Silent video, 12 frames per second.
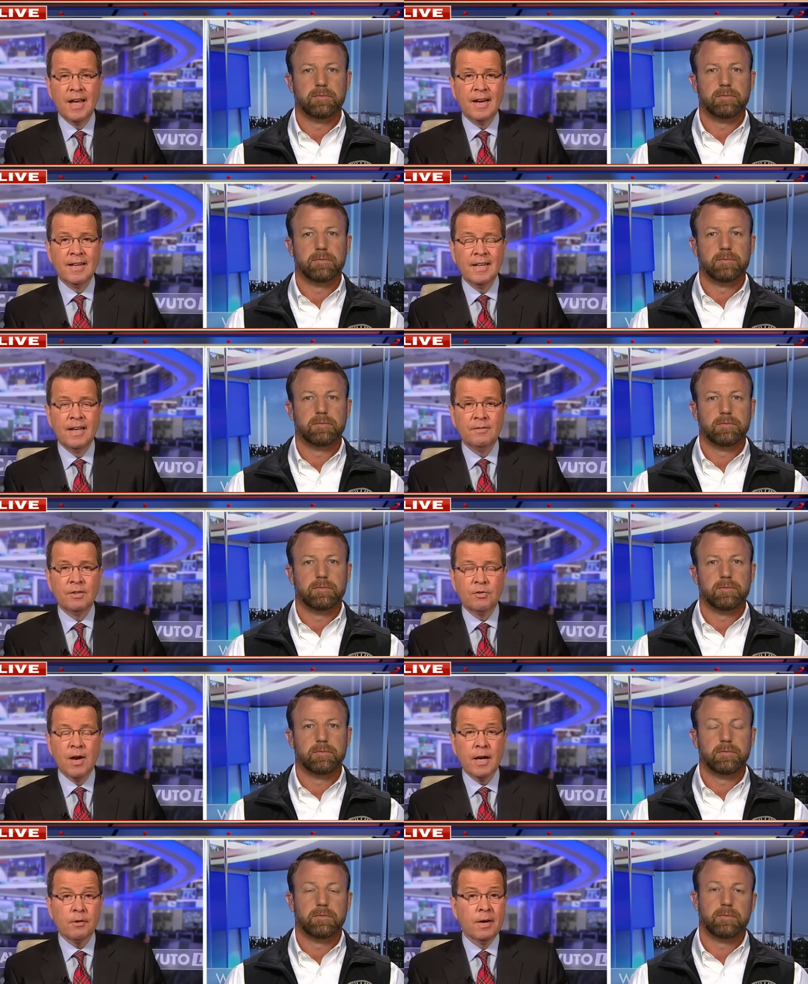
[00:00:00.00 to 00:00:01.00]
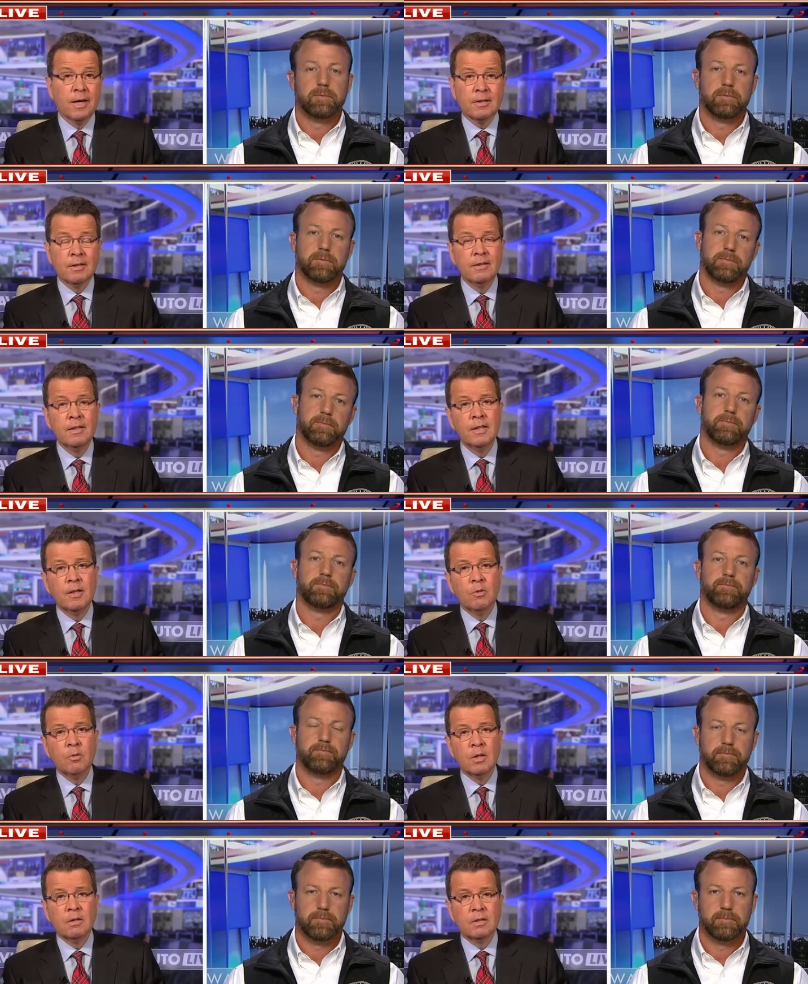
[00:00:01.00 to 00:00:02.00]
Speaker 1: at it, and you have a track record
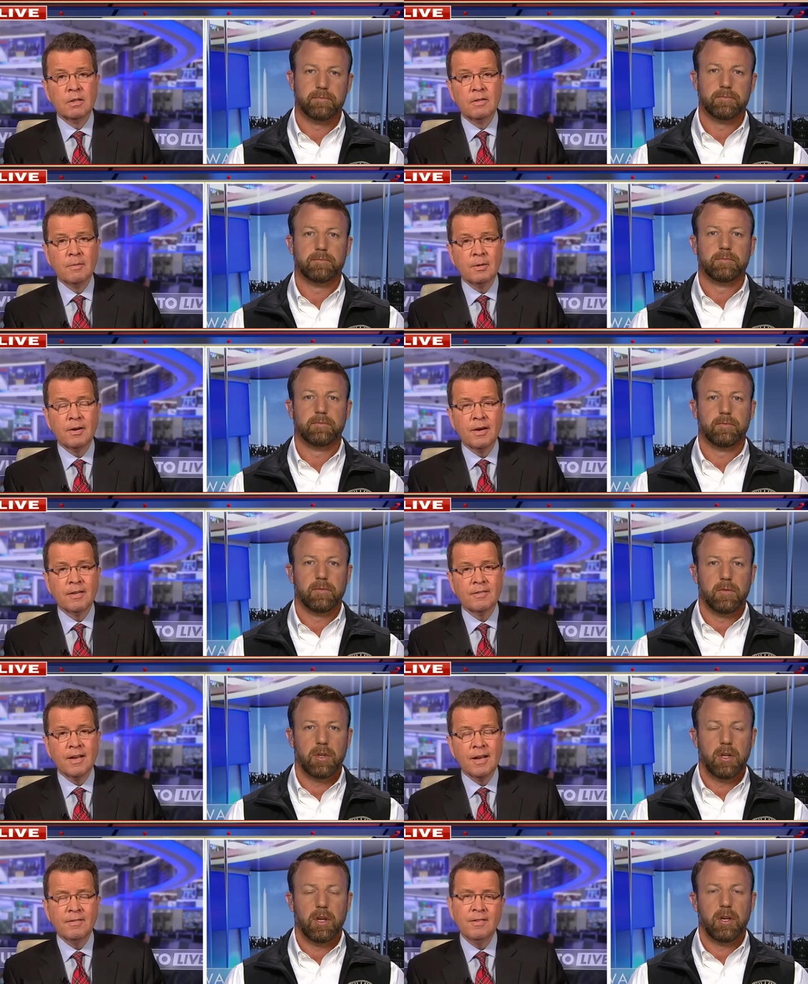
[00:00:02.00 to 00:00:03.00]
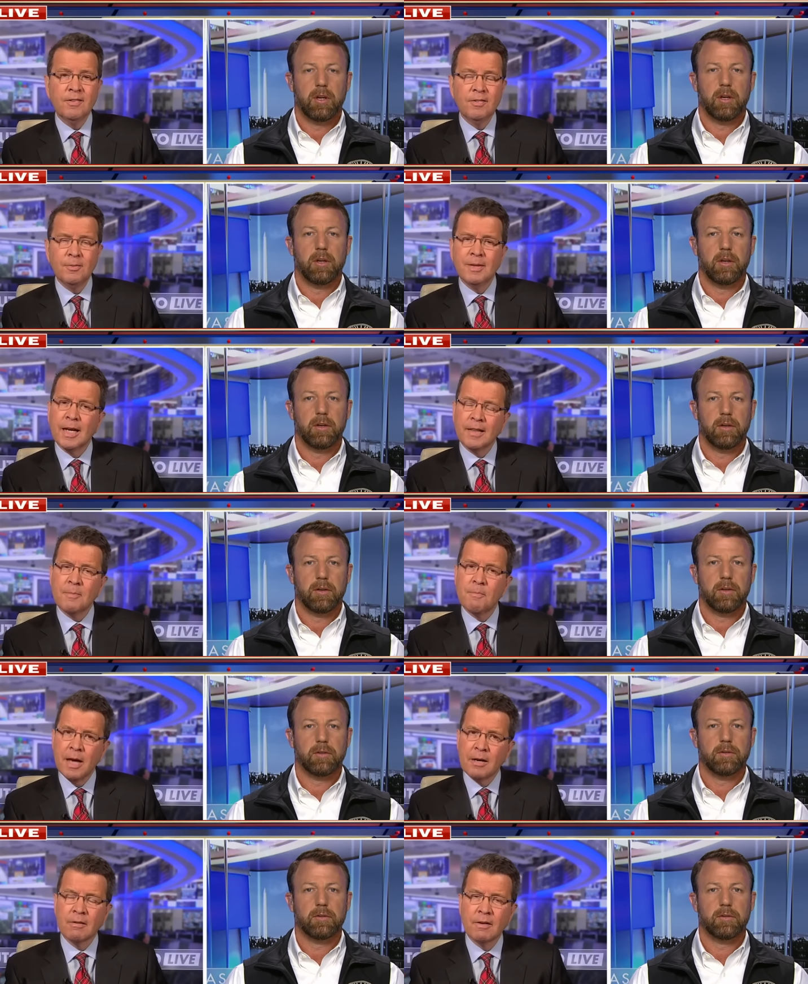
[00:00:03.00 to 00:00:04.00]
where the Democrats constantly seem to get the
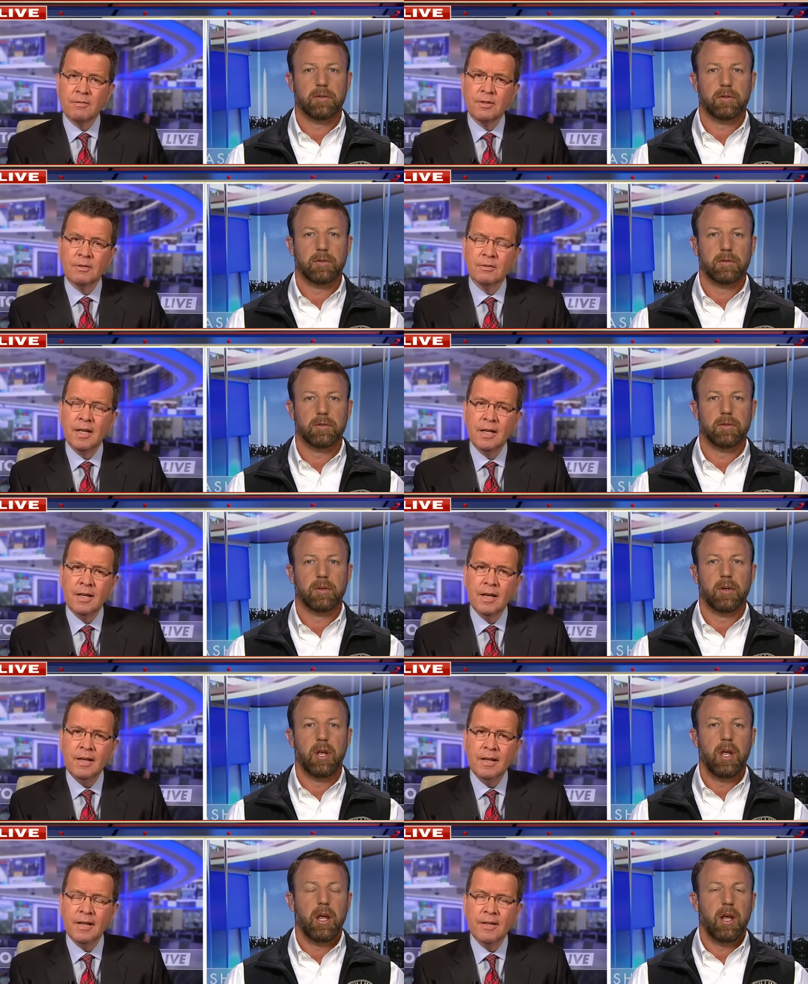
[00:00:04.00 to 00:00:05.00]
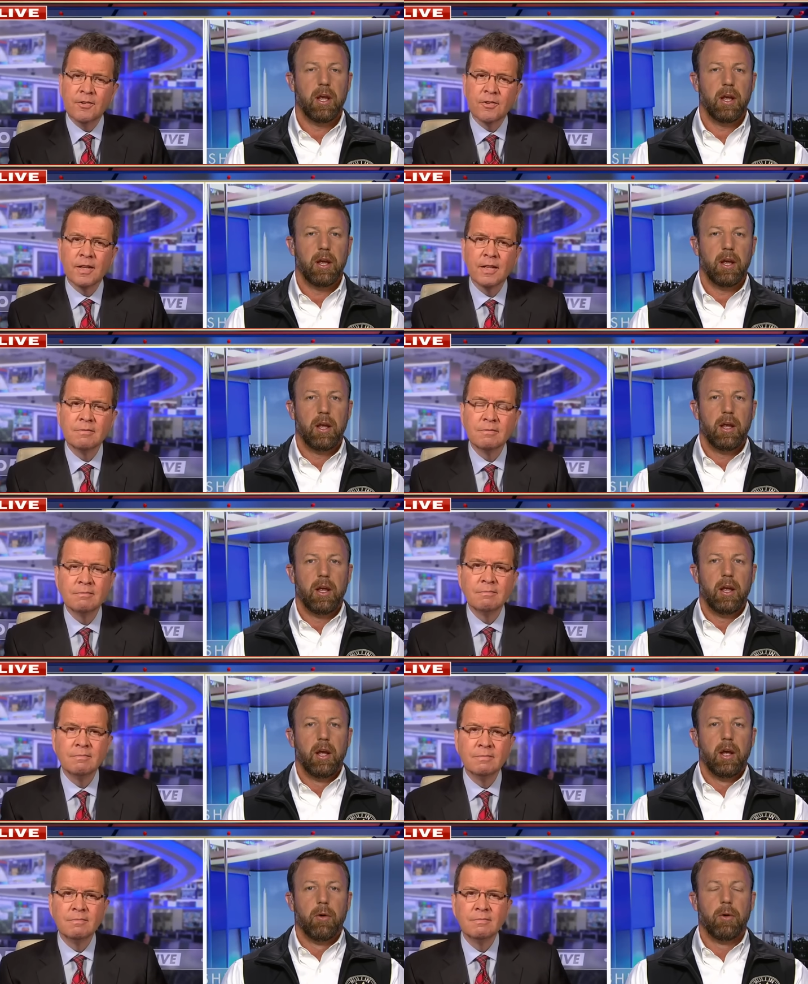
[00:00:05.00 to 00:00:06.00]
better of you. How do you answer that?
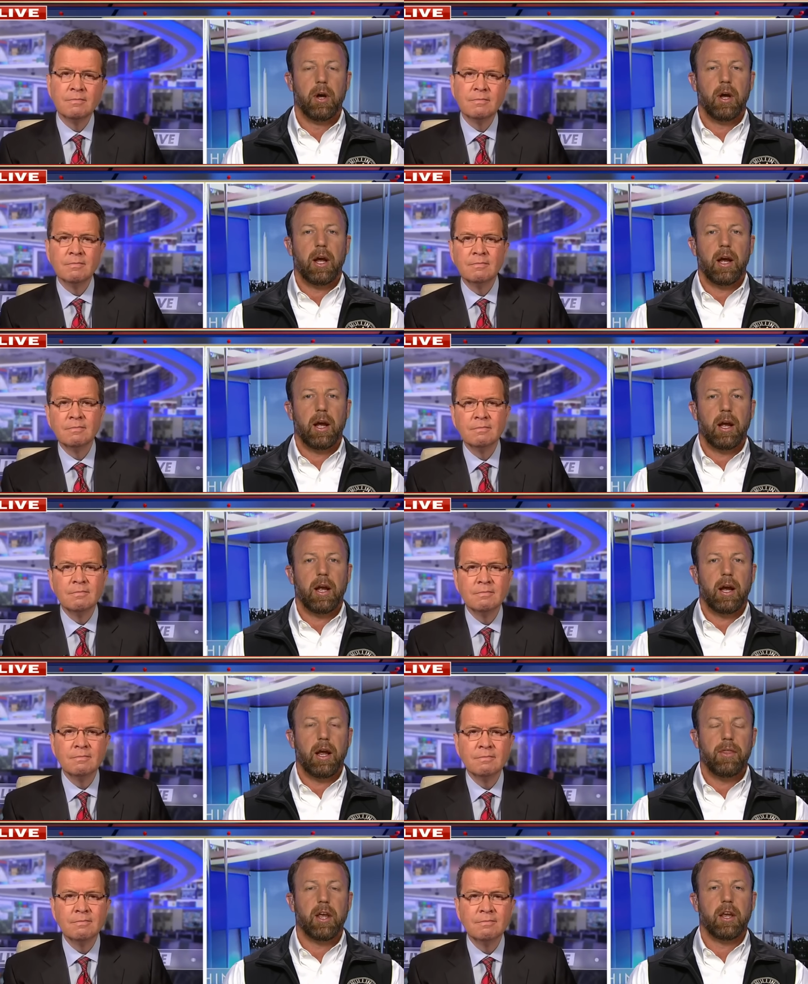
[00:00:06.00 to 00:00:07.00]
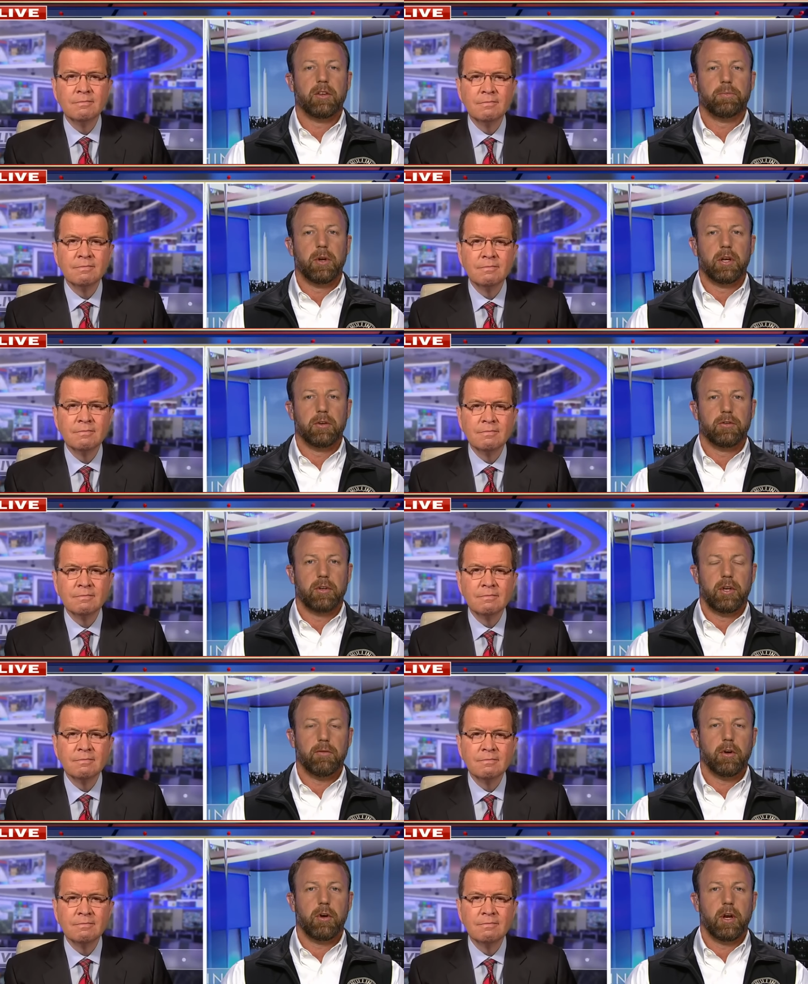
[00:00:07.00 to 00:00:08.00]
Speaker 2: Well, I think it's because the
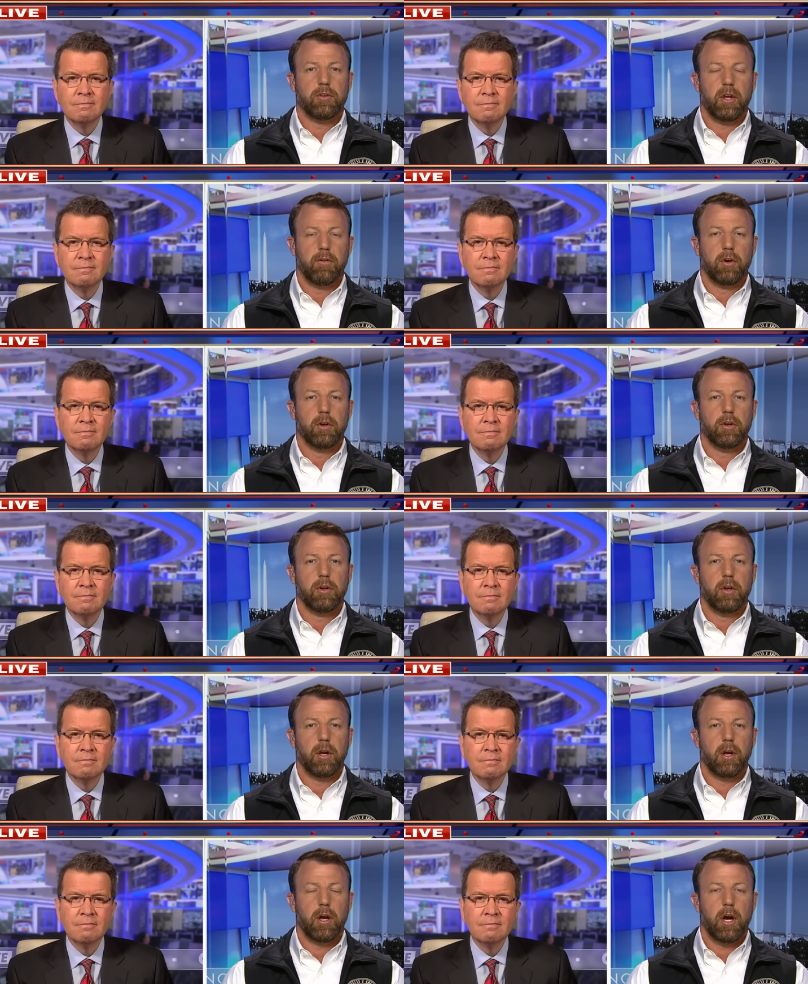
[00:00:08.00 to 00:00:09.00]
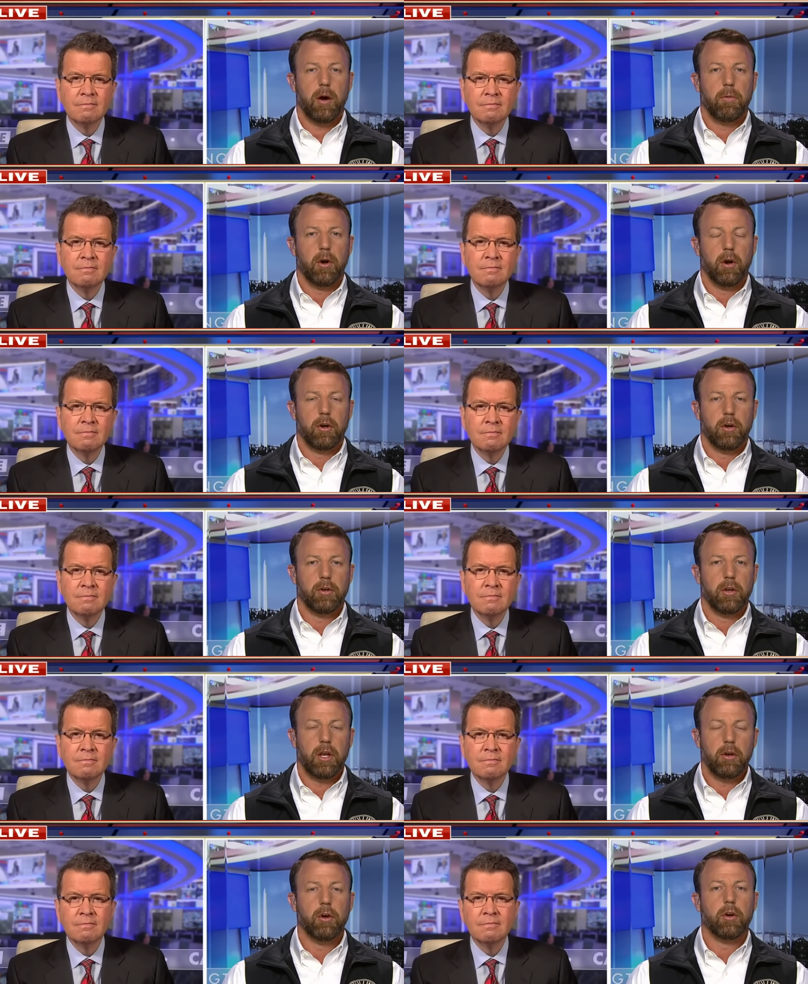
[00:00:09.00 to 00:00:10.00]
Democrats have a good,
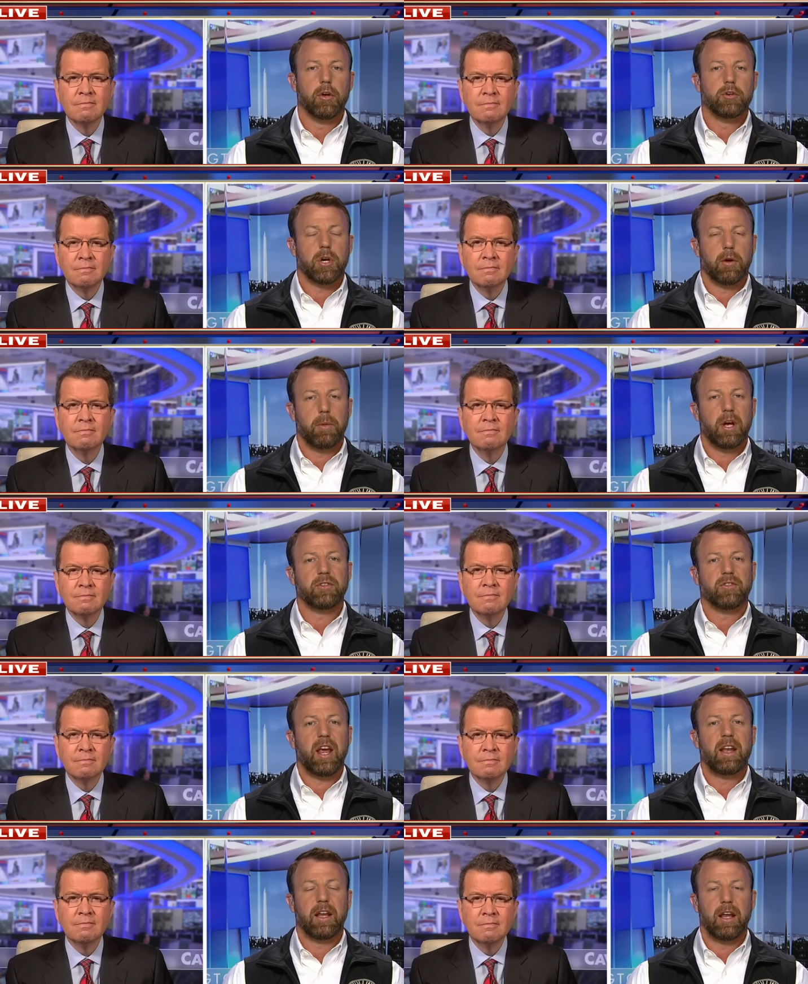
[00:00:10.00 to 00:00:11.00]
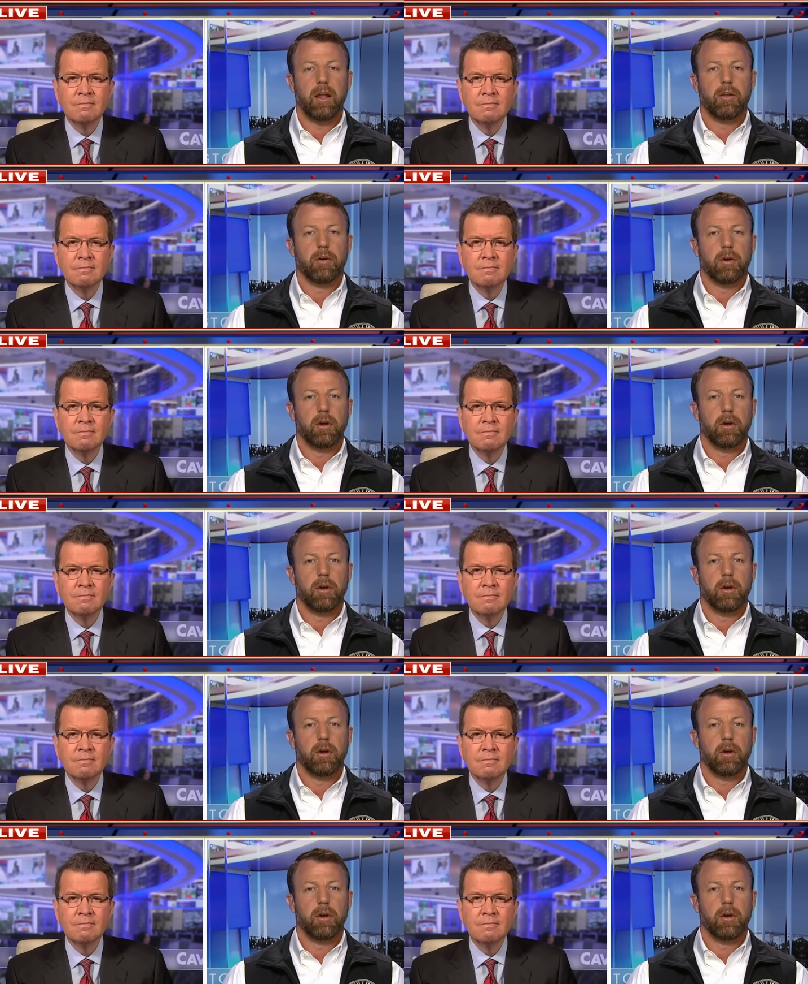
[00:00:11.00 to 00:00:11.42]
they do a good job about staying together,